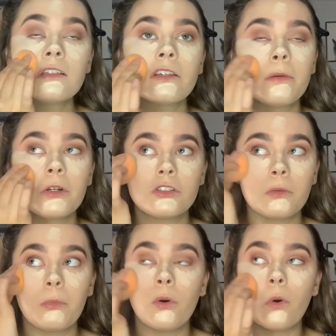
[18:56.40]
so much
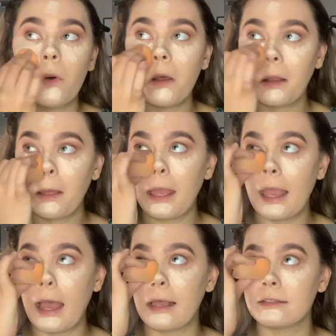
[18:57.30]
support. He
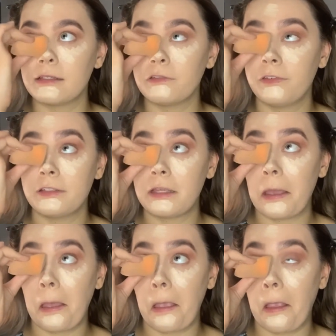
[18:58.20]
has his
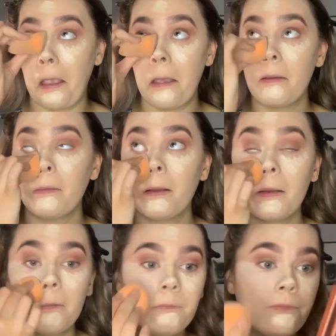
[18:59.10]
physio,
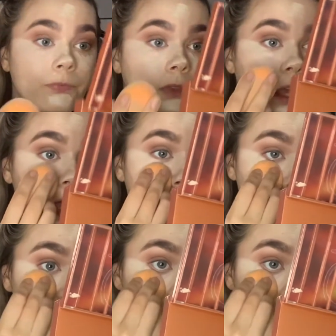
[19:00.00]
he has his